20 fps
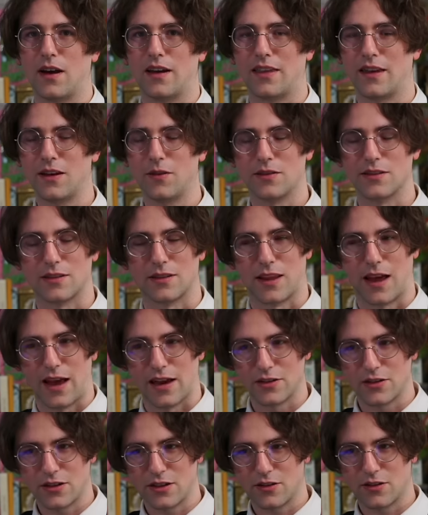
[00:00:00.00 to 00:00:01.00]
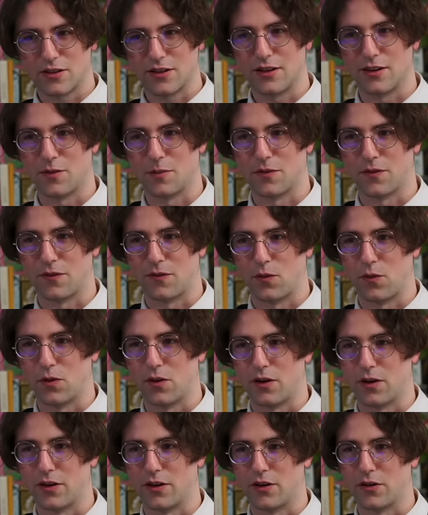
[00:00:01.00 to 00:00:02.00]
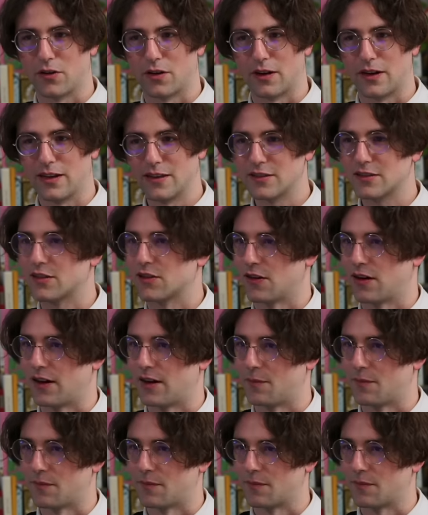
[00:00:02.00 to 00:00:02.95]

I think it was last year or the year before your Instagram